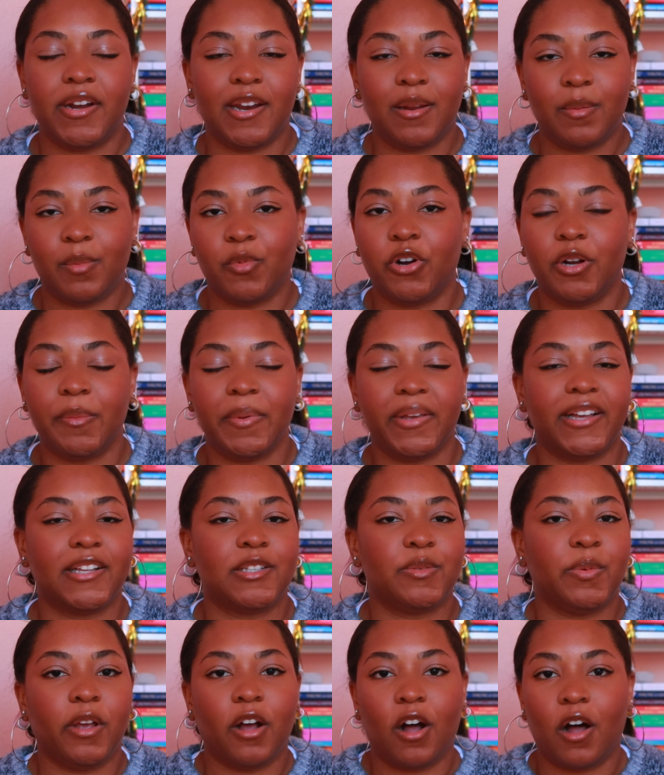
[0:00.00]
anymore
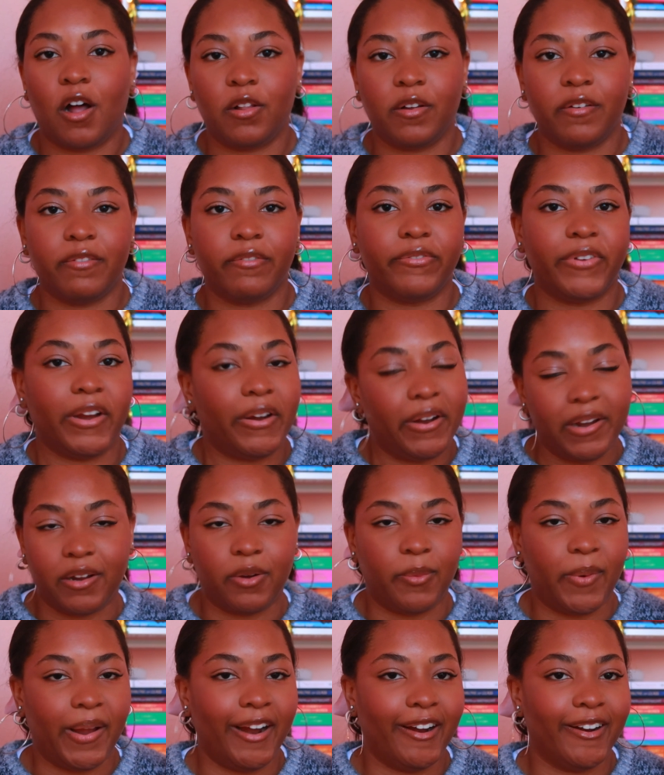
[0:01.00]
because we all are very
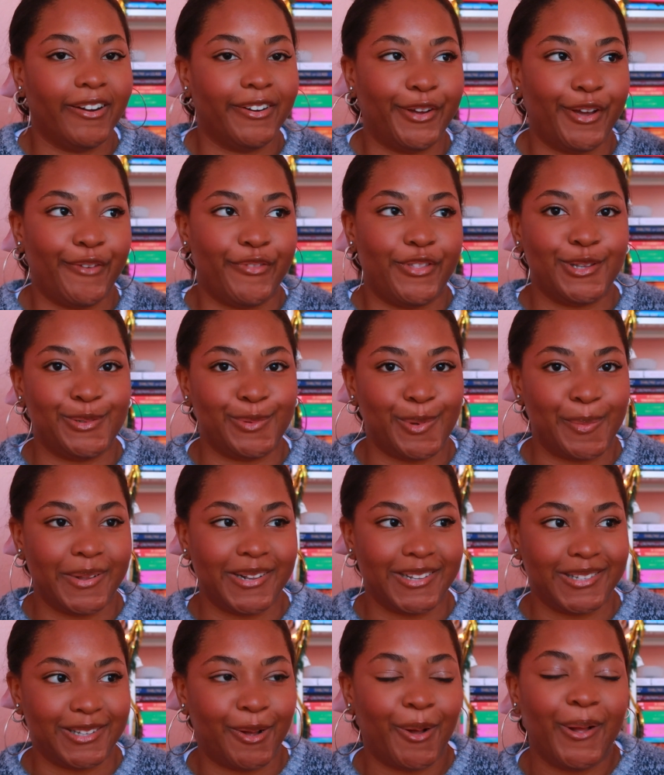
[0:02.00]
aware of this
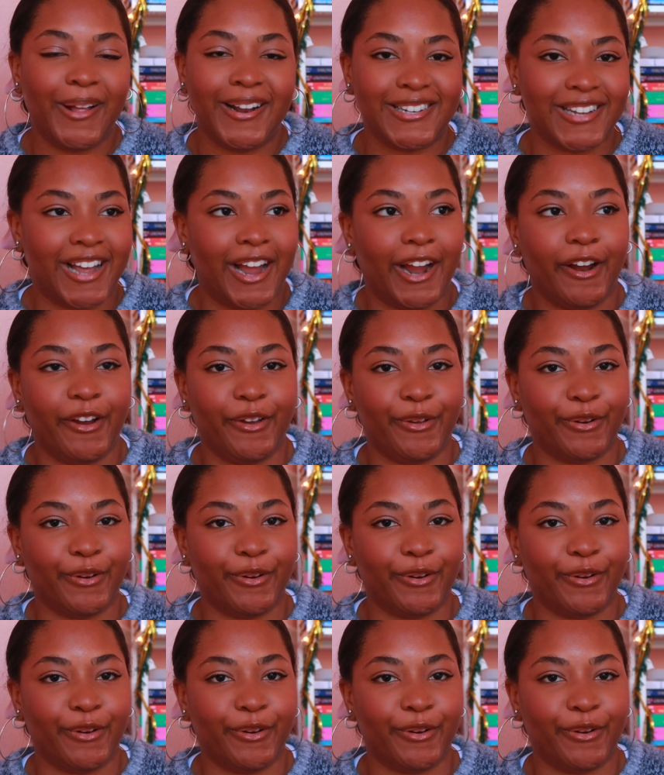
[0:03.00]
woman's entire